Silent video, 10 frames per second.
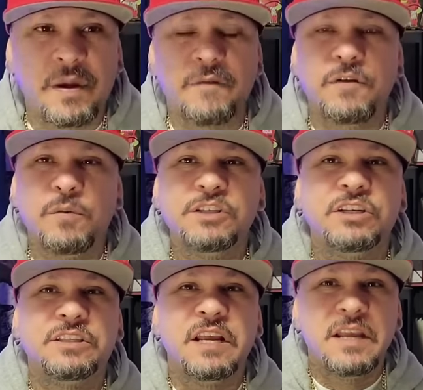But if you were
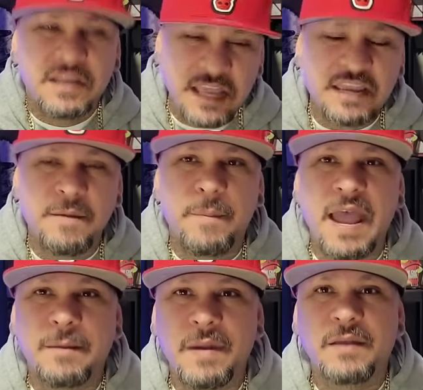just kicking
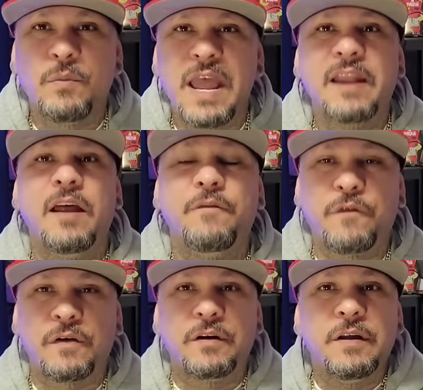back, man, we had love
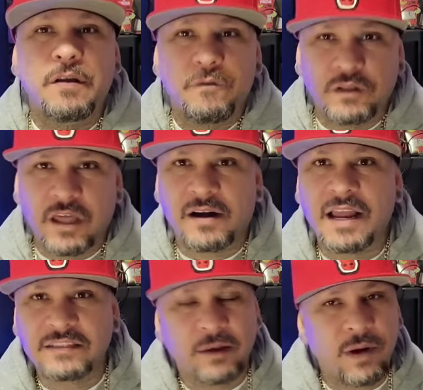for the
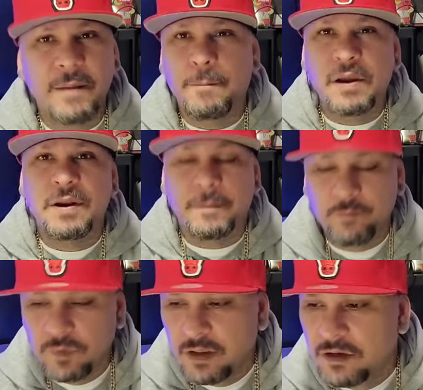raza, right? Period.